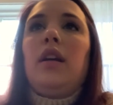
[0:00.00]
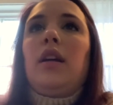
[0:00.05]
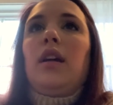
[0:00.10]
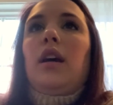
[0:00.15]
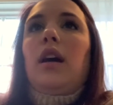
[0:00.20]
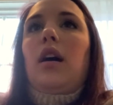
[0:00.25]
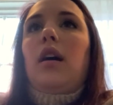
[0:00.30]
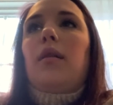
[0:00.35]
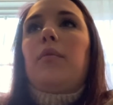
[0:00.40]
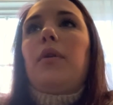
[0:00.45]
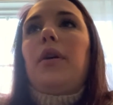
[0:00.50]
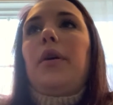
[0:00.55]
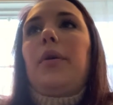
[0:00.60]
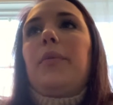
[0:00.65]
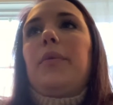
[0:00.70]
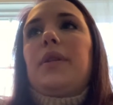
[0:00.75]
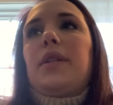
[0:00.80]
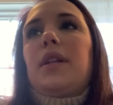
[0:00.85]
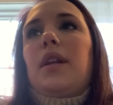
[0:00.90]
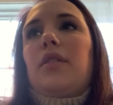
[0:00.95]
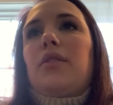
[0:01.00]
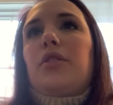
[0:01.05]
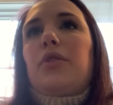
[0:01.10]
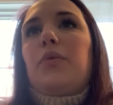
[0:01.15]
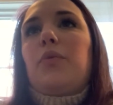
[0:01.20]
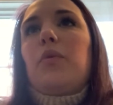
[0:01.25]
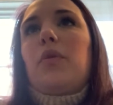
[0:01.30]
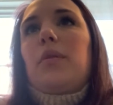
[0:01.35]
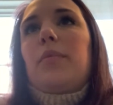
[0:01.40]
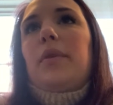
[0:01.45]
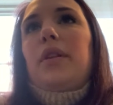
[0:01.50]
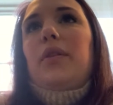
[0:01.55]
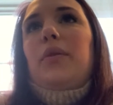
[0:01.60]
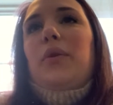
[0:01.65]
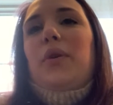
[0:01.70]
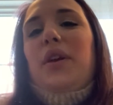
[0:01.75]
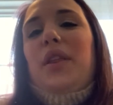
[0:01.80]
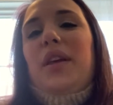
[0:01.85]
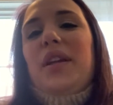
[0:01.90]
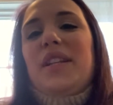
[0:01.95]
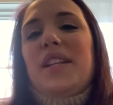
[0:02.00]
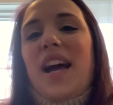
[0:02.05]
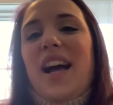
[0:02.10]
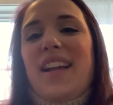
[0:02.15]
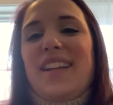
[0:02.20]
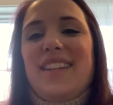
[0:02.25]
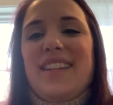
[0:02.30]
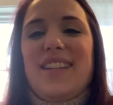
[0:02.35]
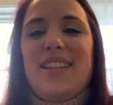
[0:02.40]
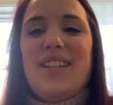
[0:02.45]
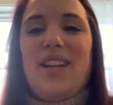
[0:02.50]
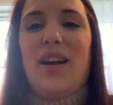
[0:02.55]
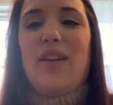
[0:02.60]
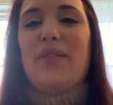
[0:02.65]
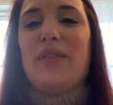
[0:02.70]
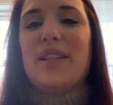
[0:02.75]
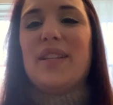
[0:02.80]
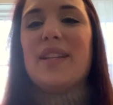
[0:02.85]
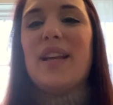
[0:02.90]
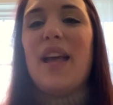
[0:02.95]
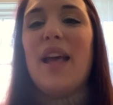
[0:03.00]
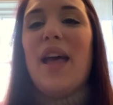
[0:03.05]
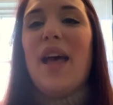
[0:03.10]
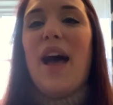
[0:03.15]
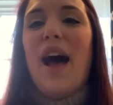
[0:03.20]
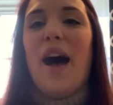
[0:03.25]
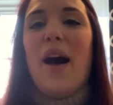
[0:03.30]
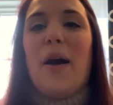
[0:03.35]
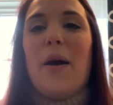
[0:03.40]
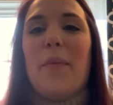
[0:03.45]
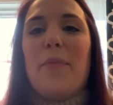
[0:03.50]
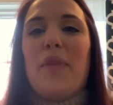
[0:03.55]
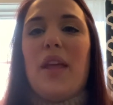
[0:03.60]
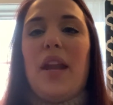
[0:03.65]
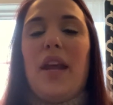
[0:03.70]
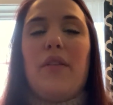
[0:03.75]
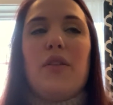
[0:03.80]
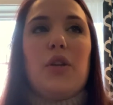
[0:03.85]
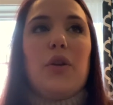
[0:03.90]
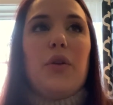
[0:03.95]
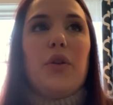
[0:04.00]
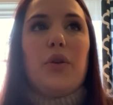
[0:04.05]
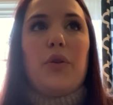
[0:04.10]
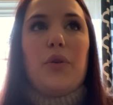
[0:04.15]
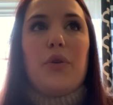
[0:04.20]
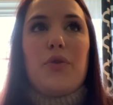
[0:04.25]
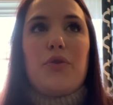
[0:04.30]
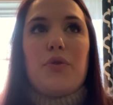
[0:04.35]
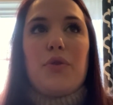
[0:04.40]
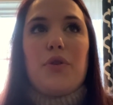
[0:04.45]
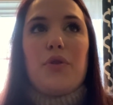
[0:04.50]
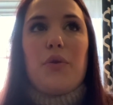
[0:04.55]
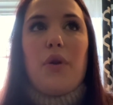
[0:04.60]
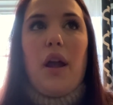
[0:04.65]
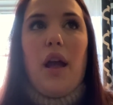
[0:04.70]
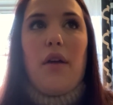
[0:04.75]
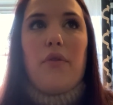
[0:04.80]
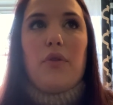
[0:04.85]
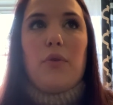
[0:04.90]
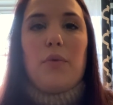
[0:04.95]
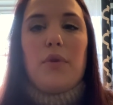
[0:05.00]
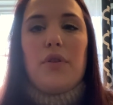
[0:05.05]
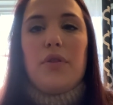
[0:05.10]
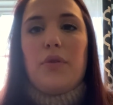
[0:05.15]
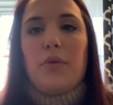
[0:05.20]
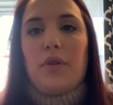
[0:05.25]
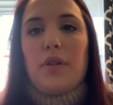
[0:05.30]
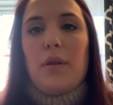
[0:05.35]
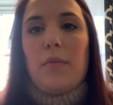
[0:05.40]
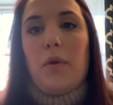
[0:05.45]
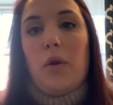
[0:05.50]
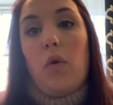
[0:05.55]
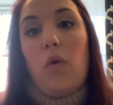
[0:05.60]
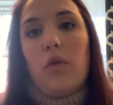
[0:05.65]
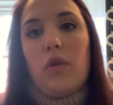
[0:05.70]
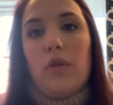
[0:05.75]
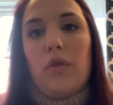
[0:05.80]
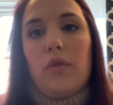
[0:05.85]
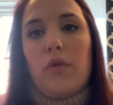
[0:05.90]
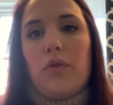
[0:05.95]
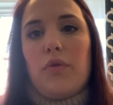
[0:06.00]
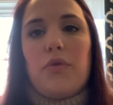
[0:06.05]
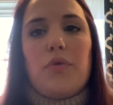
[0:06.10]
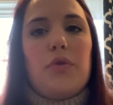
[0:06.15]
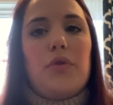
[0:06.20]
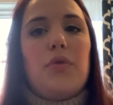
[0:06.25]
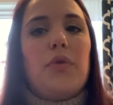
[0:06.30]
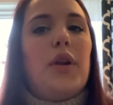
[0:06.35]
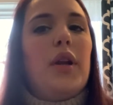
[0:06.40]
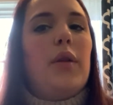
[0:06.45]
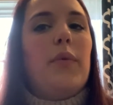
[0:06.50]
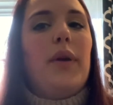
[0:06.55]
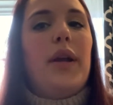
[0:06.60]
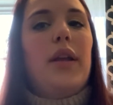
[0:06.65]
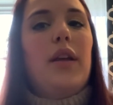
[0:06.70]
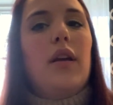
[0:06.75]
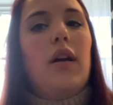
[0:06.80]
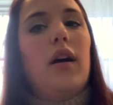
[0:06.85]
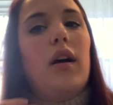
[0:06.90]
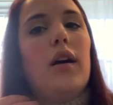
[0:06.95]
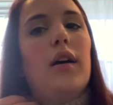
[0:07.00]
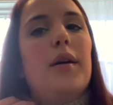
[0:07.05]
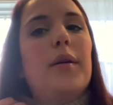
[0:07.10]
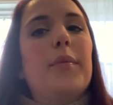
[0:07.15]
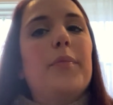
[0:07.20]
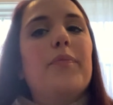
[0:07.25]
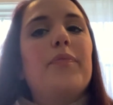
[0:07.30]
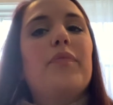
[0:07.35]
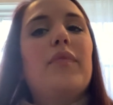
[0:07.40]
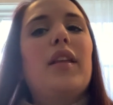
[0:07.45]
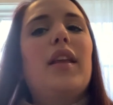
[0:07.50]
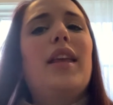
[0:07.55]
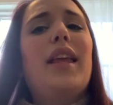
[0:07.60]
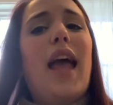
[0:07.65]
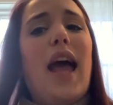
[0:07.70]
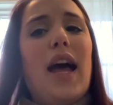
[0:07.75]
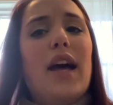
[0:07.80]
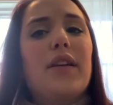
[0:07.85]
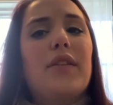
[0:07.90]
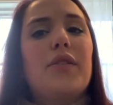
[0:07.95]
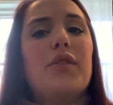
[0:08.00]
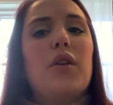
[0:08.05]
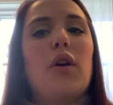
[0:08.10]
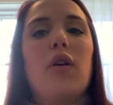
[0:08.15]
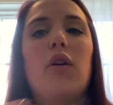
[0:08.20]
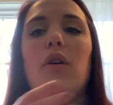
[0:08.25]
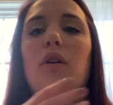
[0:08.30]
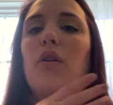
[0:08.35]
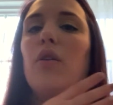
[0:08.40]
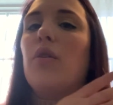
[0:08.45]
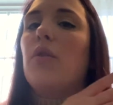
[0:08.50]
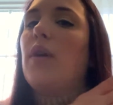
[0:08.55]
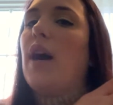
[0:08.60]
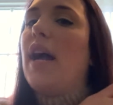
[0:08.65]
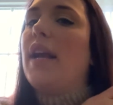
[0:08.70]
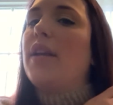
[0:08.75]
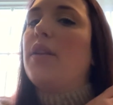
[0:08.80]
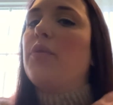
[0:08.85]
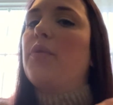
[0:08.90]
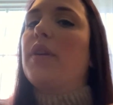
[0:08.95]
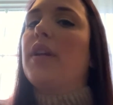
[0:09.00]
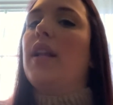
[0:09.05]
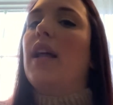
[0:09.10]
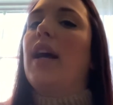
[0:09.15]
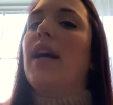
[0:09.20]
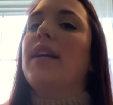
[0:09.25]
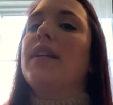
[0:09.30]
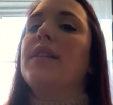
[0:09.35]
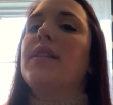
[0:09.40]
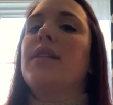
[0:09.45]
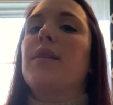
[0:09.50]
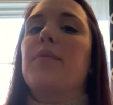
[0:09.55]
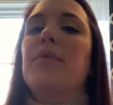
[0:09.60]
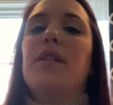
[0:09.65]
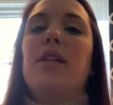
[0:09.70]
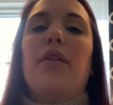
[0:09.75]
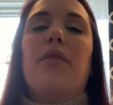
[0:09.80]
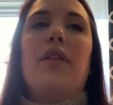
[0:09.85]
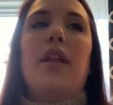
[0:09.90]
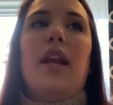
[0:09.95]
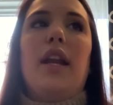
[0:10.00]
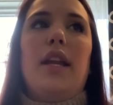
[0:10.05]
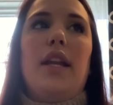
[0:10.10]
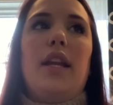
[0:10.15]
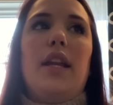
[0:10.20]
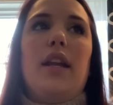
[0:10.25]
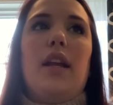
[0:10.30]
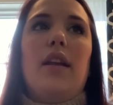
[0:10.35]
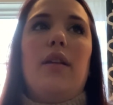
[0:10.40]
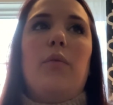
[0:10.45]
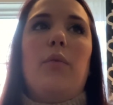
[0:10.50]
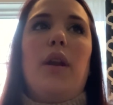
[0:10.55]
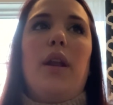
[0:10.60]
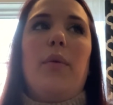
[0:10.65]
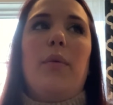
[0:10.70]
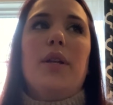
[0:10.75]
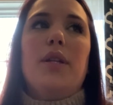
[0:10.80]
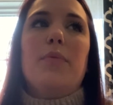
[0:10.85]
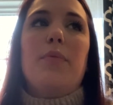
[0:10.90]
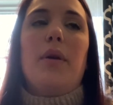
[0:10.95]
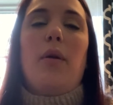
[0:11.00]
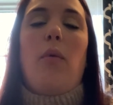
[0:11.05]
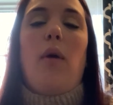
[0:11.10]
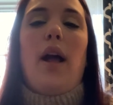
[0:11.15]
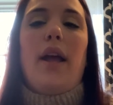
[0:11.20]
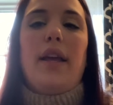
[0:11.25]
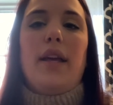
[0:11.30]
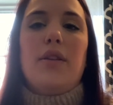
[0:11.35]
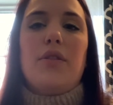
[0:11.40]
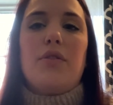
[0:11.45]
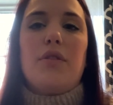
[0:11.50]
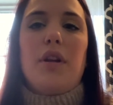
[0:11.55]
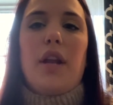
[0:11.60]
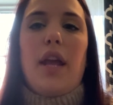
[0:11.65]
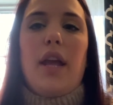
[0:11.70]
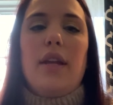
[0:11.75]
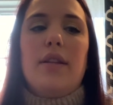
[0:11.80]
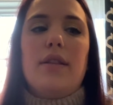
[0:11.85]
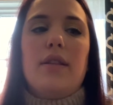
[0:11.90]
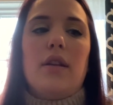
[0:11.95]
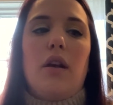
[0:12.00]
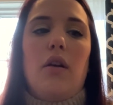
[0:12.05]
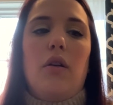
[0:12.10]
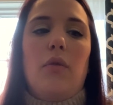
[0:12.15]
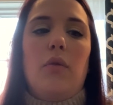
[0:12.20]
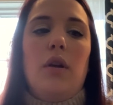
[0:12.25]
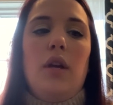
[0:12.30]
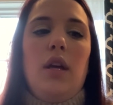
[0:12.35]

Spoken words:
I hope it's not too warm in the orthodontist office. Then I have to go to the grocery store afterwards, so it's gonna be cold in the grocery store anyway. Yeah, so I didn't realize some stuff that I needed when I went to Big Y yesterday, so